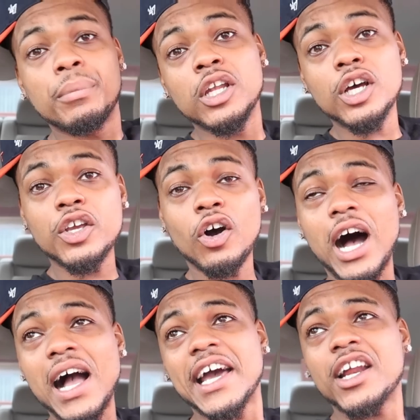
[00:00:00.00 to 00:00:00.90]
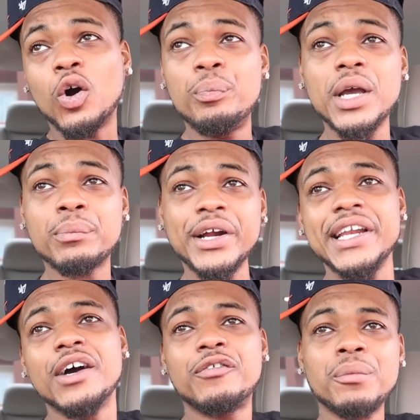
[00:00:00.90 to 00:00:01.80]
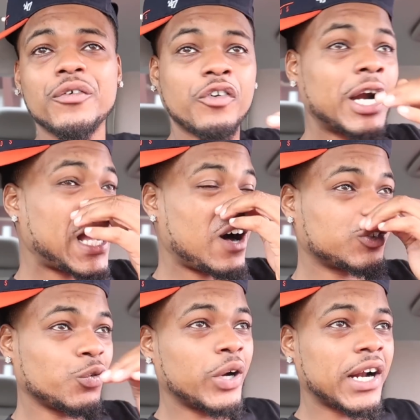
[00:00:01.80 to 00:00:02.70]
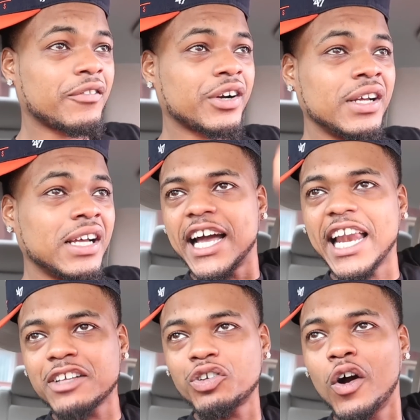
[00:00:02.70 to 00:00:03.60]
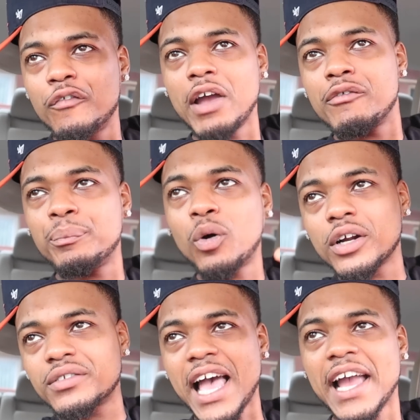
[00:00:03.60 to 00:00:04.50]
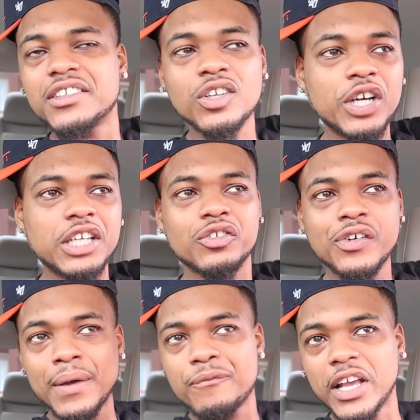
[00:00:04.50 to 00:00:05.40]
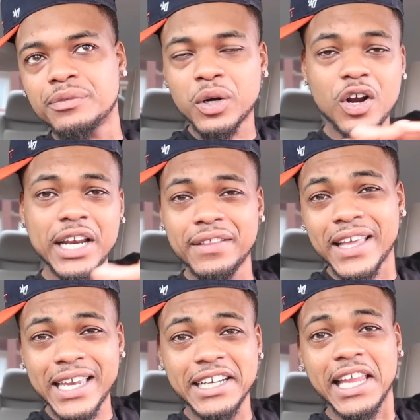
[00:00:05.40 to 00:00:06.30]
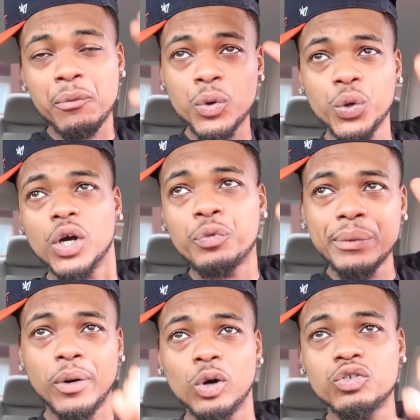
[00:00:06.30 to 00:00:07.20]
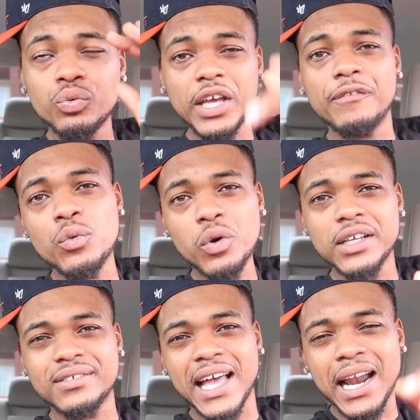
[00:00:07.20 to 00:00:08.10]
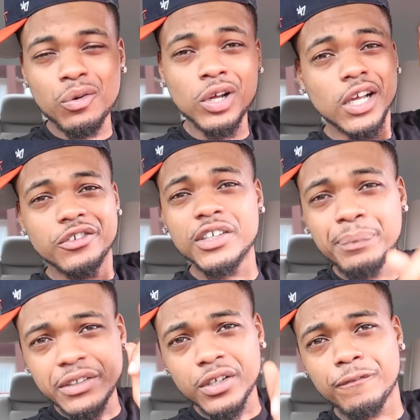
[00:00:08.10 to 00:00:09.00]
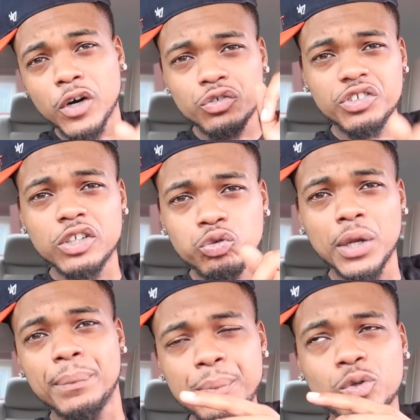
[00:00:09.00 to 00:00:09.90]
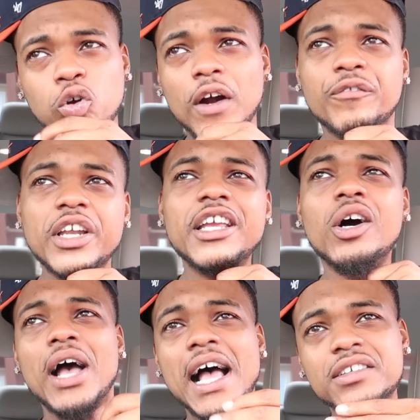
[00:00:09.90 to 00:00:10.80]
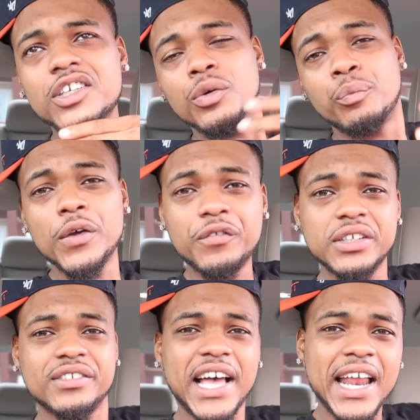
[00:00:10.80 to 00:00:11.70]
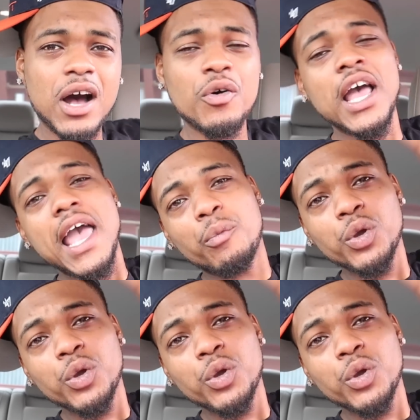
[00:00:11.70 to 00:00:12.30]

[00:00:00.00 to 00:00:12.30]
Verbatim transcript: But look, y'all, I got to go pick Brandy up from my friend house or whatever. Cut out y'all favorite part. Tag us on Instagram, Facebook, or anything like that. We will repost you. If you want to shout out, just be to the first 10, 20 people our video asking your boy for a shout out and